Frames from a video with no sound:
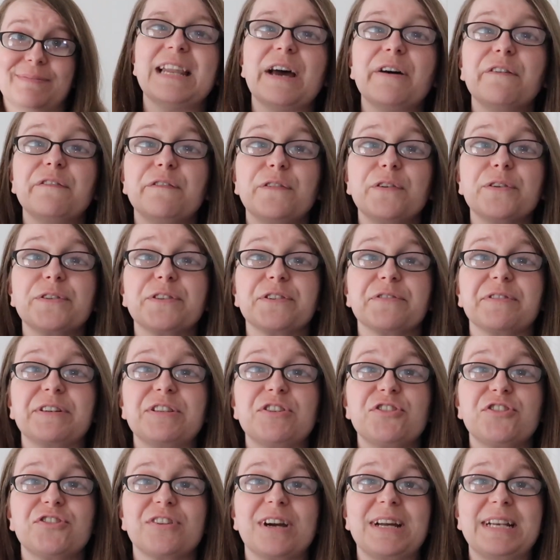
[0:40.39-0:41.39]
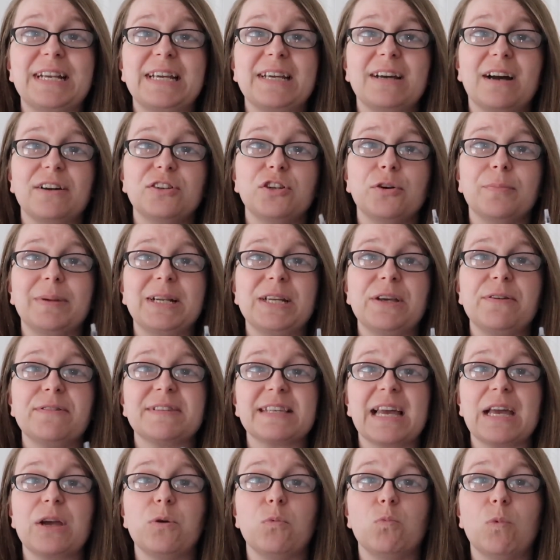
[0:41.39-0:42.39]
Now, for syringe training, I normally use
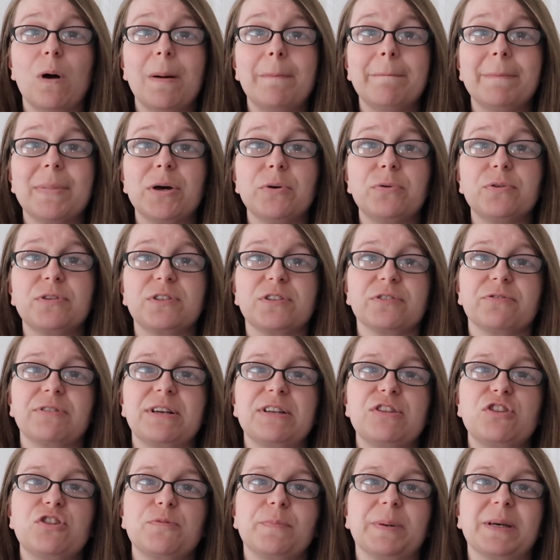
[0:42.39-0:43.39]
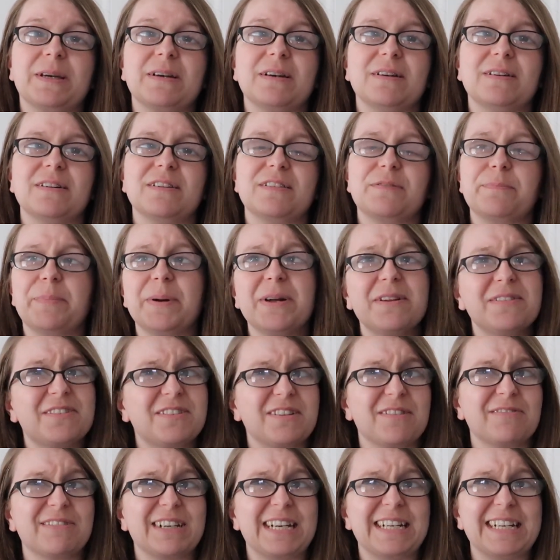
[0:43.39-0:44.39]
a 1 ml syringe because birds
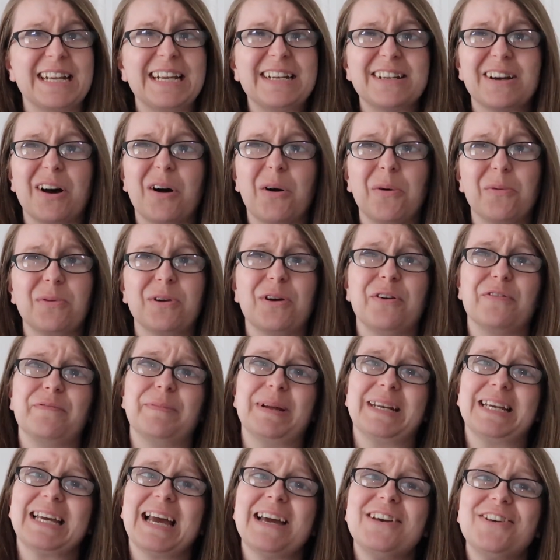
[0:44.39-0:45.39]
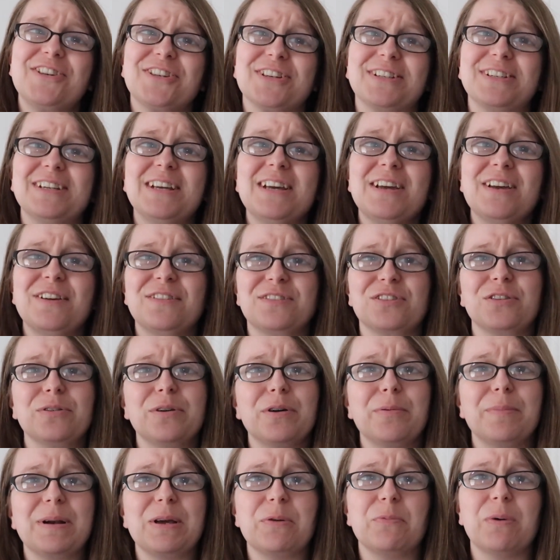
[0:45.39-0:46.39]
don't really need a whole lot of medication. So
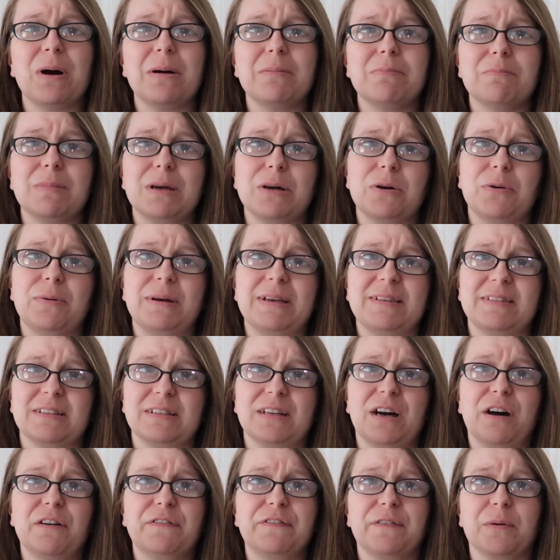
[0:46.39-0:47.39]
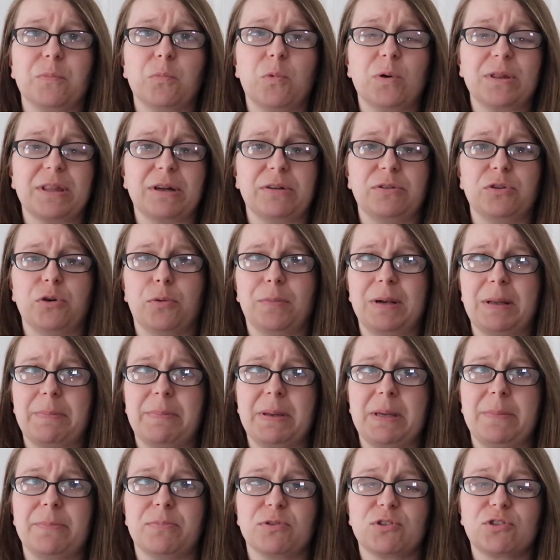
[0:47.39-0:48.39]
normally 1 ml is enough and what they'll normally
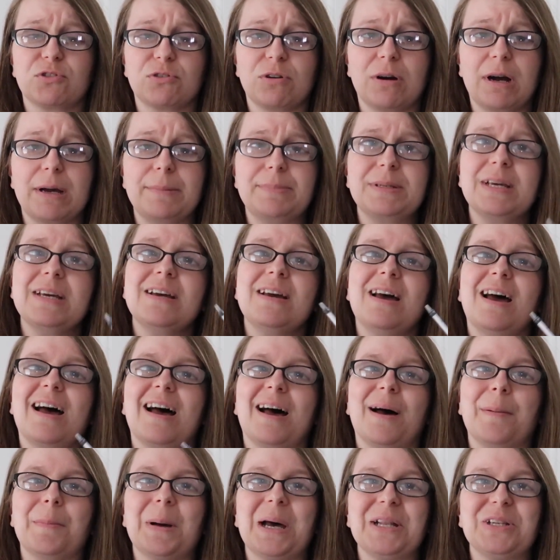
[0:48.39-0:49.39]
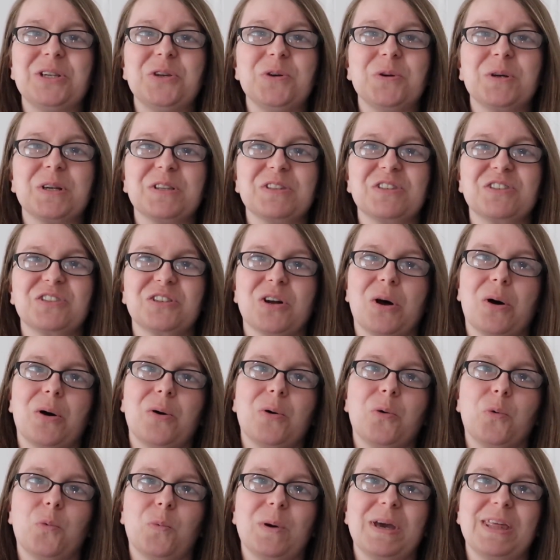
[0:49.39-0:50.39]
be prescribed, and you can
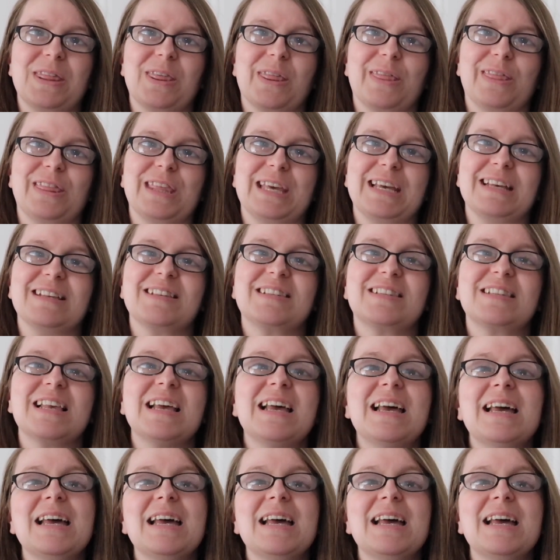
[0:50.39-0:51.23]
start with this.